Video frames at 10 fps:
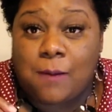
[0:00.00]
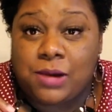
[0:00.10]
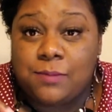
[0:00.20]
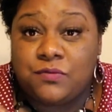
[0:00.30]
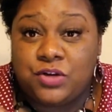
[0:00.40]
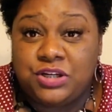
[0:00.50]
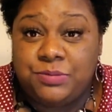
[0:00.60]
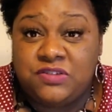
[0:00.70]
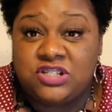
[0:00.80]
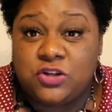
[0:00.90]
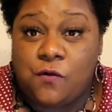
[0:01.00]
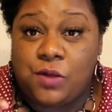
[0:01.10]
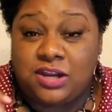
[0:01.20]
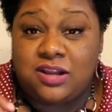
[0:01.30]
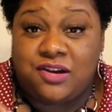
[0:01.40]
I'm coming for your beef
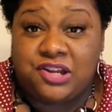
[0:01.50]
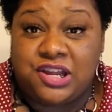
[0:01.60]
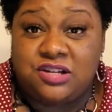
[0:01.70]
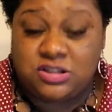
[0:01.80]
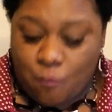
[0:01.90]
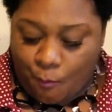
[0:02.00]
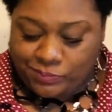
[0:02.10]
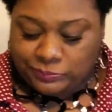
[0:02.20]
stew at Donna K'S.